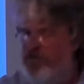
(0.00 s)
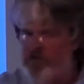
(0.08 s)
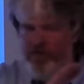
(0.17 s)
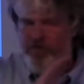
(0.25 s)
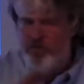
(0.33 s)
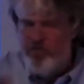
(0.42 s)

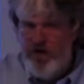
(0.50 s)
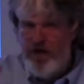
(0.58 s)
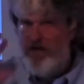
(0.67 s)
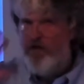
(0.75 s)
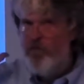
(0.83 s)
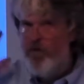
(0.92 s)
It's, it's
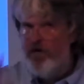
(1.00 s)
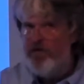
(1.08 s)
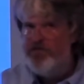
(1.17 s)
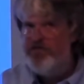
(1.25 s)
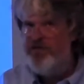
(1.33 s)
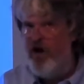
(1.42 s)
really
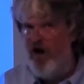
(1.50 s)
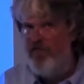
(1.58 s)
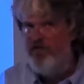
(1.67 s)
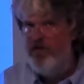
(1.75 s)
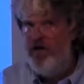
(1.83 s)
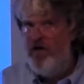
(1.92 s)
weird
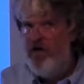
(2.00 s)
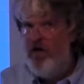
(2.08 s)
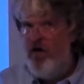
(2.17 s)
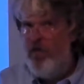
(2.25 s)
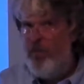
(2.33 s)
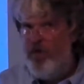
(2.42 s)
stuff.
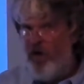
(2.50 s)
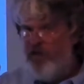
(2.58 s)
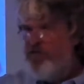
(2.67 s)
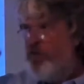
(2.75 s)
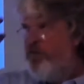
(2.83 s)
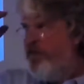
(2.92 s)
But also